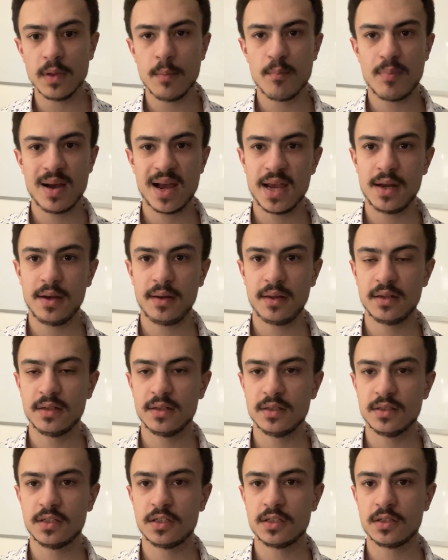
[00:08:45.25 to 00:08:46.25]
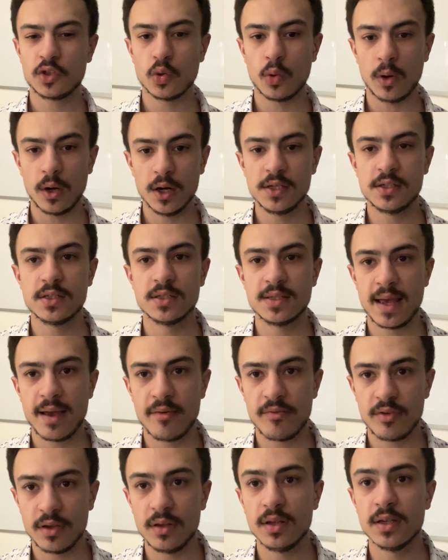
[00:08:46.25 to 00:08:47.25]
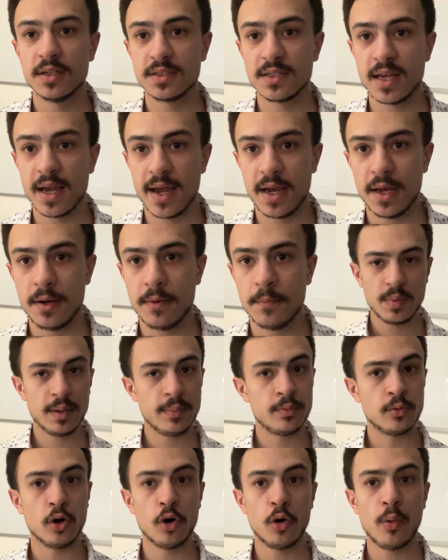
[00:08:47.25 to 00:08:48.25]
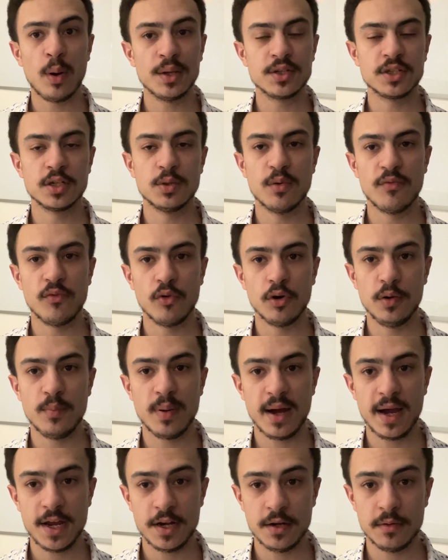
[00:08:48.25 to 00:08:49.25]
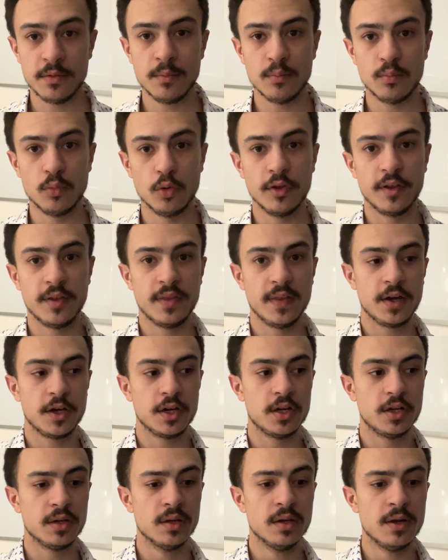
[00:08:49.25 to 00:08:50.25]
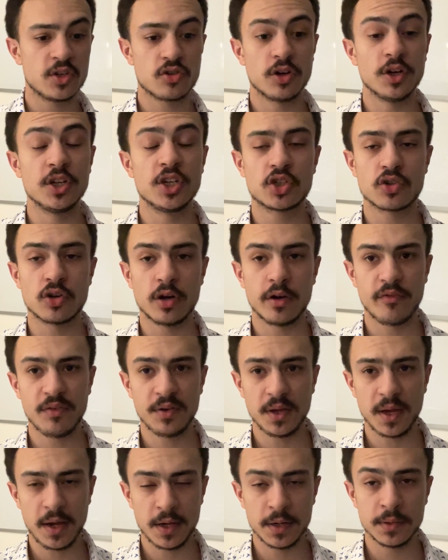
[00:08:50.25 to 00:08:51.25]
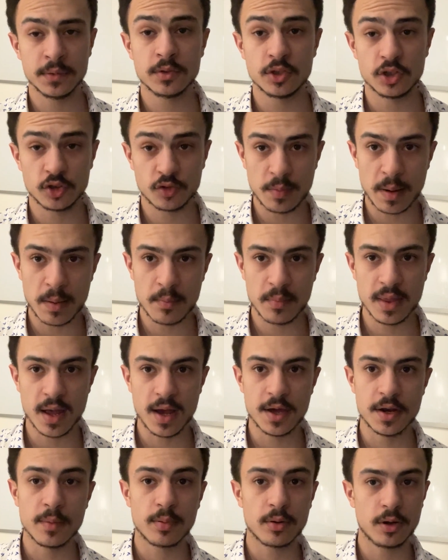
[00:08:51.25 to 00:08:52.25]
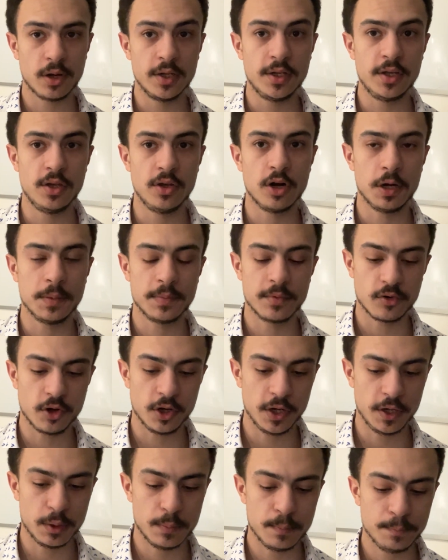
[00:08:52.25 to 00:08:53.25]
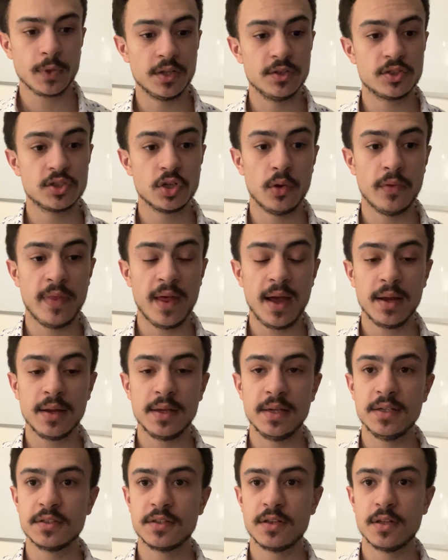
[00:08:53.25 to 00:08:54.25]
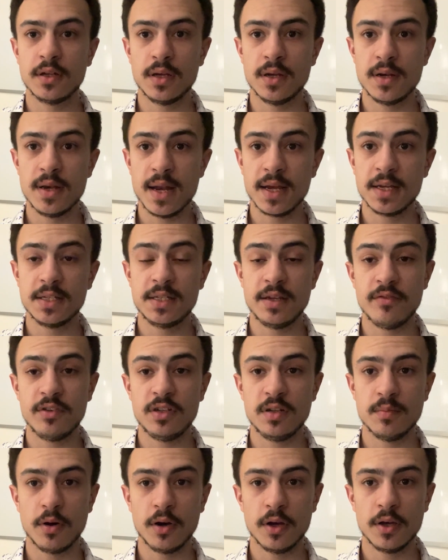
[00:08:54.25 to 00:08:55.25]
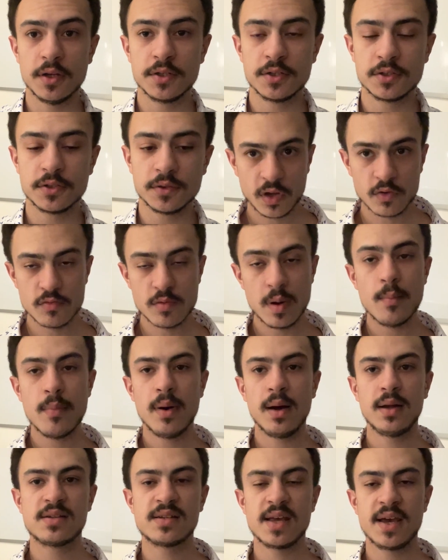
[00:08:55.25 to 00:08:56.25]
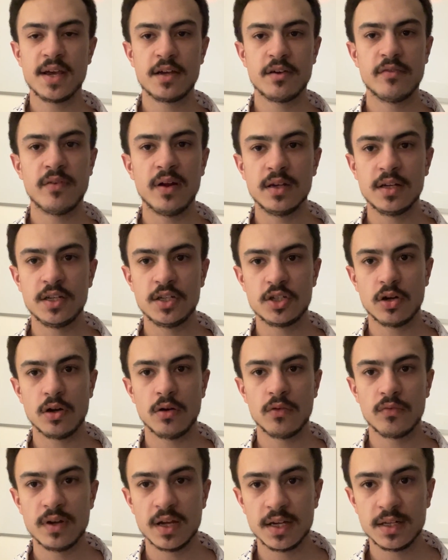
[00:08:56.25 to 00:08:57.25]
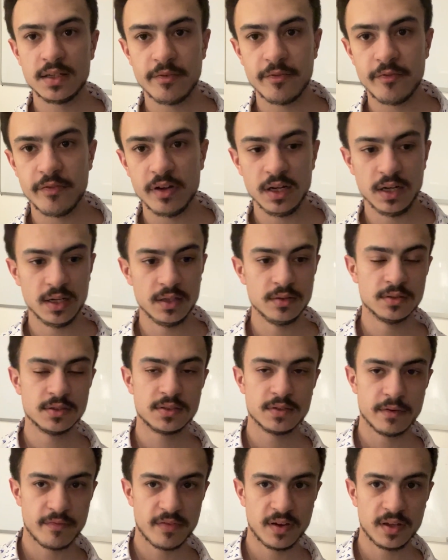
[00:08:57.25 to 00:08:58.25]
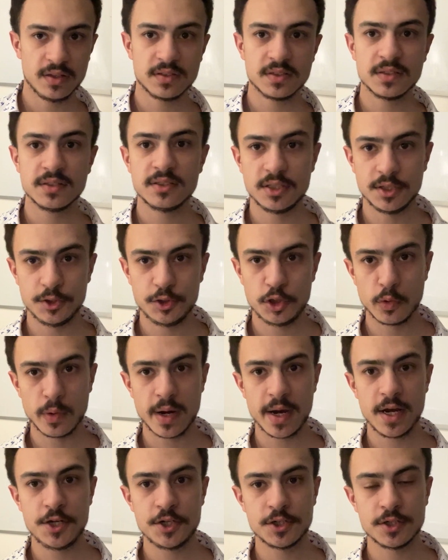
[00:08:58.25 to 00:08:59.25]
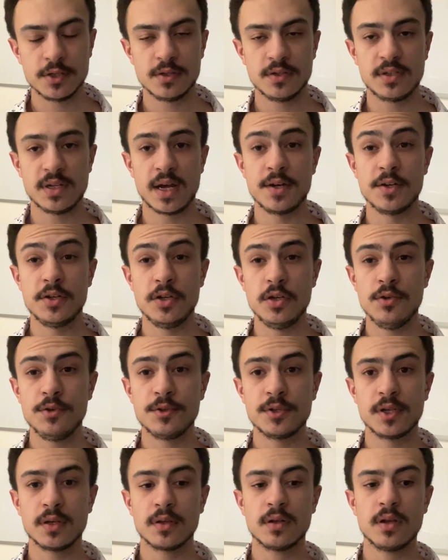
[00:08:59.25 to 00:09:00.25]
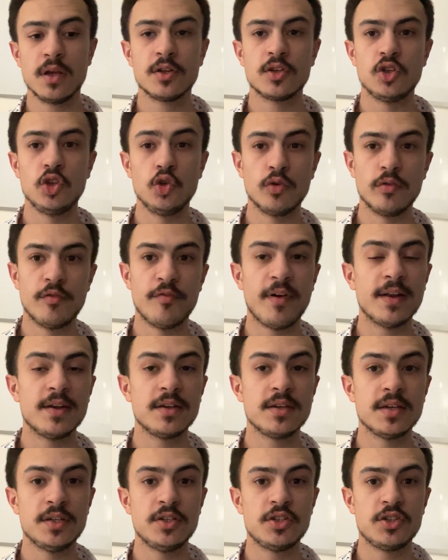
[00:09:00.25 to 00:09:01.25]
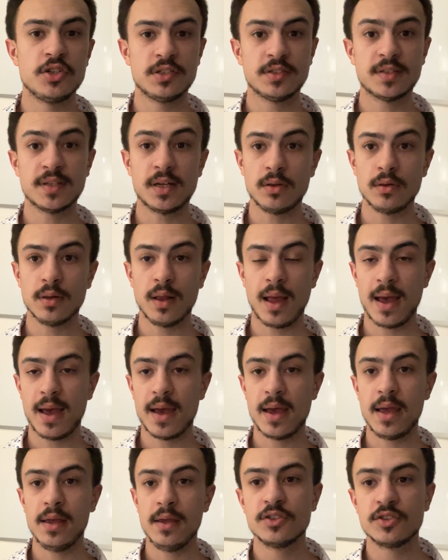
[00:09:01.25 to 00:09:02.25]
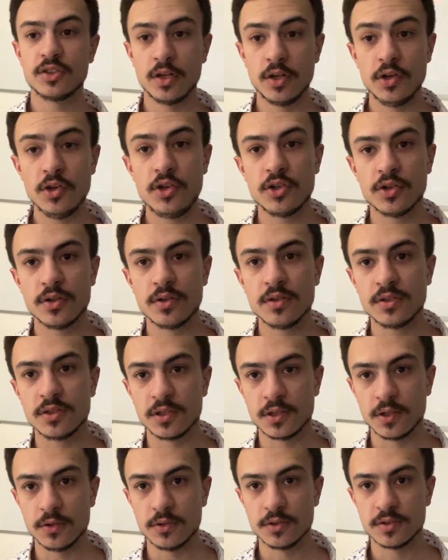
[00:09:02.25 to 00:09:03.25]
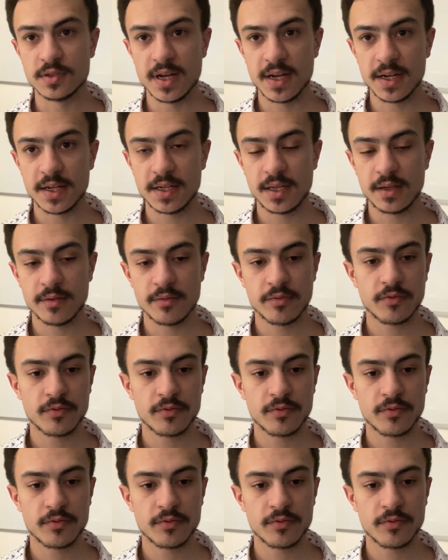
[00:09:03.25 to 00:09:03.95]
pain is twice as heavy as gain. People are always going to avoid pain more than they're going to try and strive for gain. Just remember that and apply it to your copywriting. And so that is the negativity bias. Remember, take advantage of negative feelings, events, situations, and use it to your advantage to sell a solution to those negative